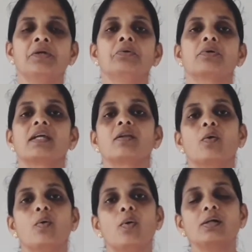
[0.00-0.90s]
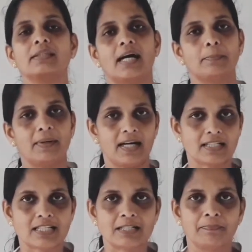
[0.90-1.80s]
you read all that
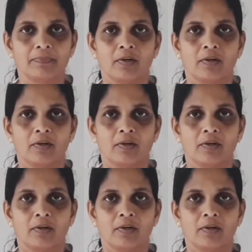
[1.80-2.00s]
part.